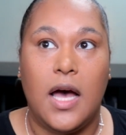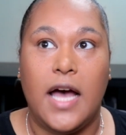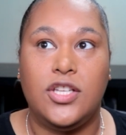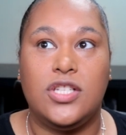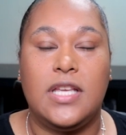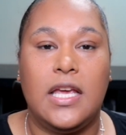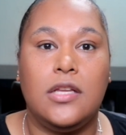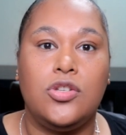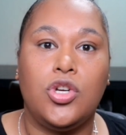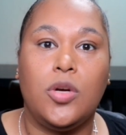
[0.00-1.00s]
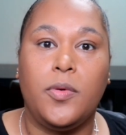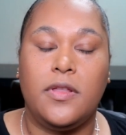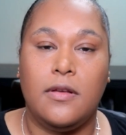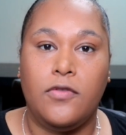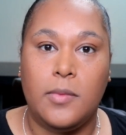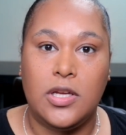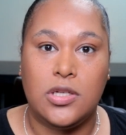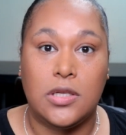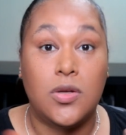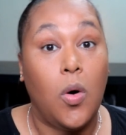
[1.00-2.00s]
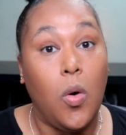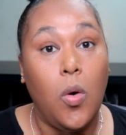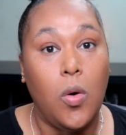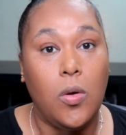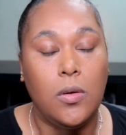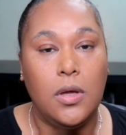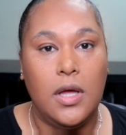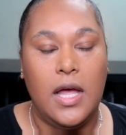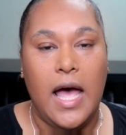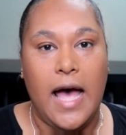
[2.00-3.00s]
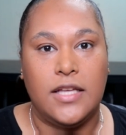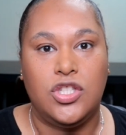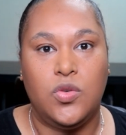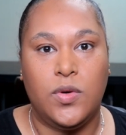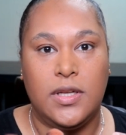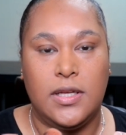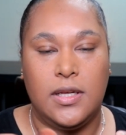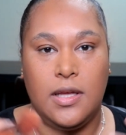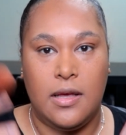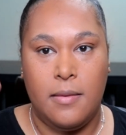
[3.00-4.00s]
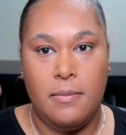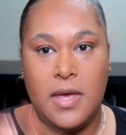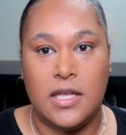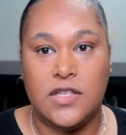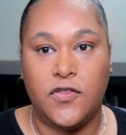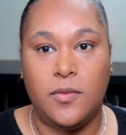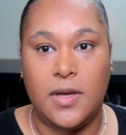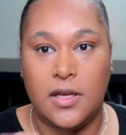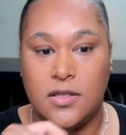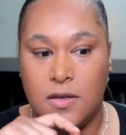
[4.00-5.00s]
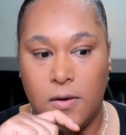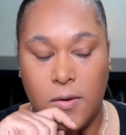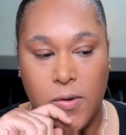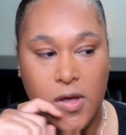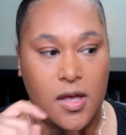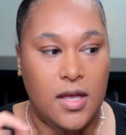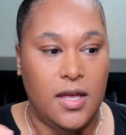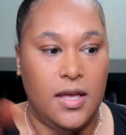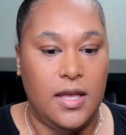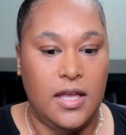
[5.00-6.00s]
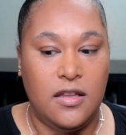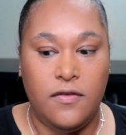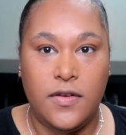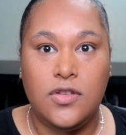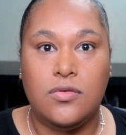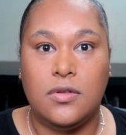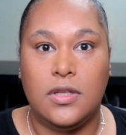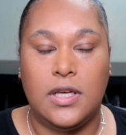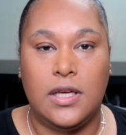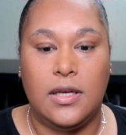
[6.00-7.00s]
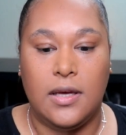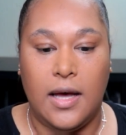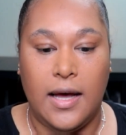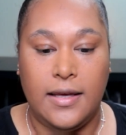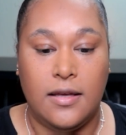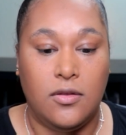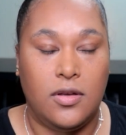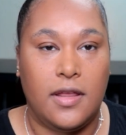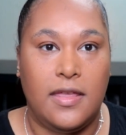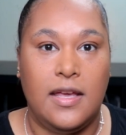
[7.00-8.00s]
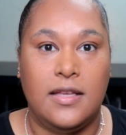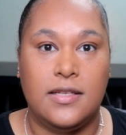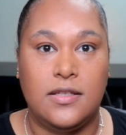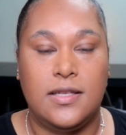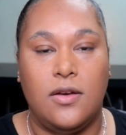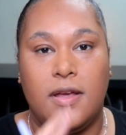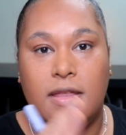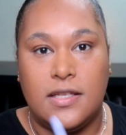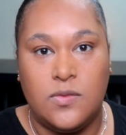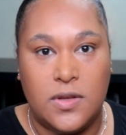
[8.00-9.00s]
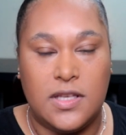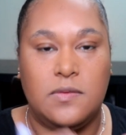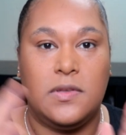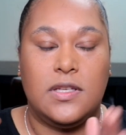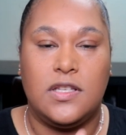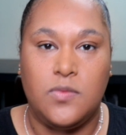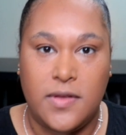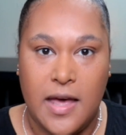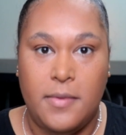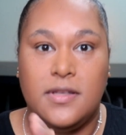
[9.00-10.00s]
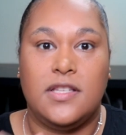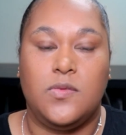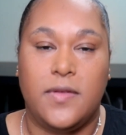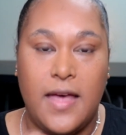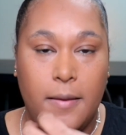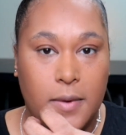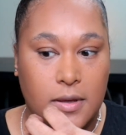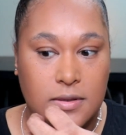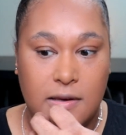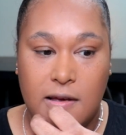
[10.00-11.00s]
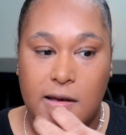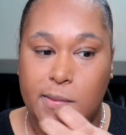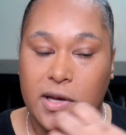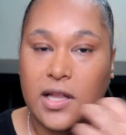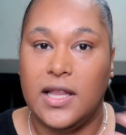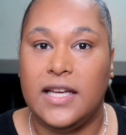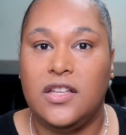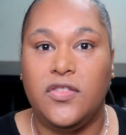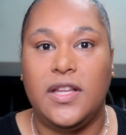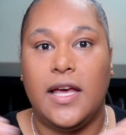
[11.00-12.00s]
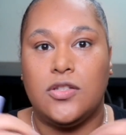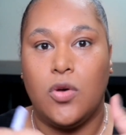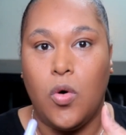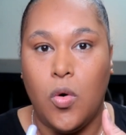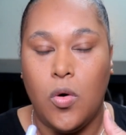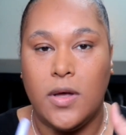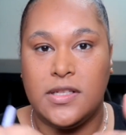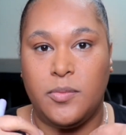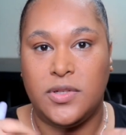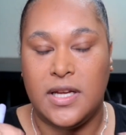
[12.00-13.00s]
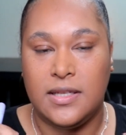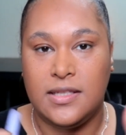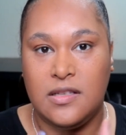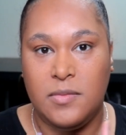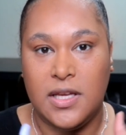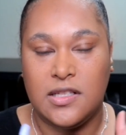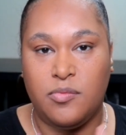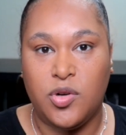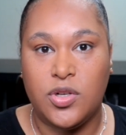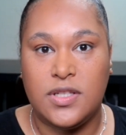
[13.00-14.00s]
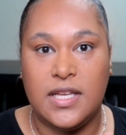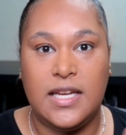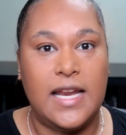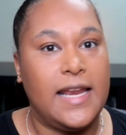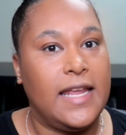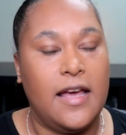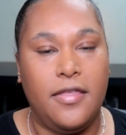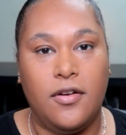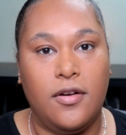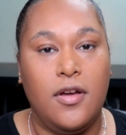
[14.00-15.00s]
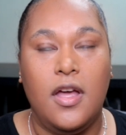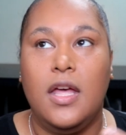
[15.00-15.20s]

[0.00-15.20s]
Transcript: I just can't interpret the information as a whole as to what it means for me. So individually, I can look at things and say, okay, this is what this means, this is what that means, this is what that means. But collectively, as a whole, as it pertains to me as a person and any other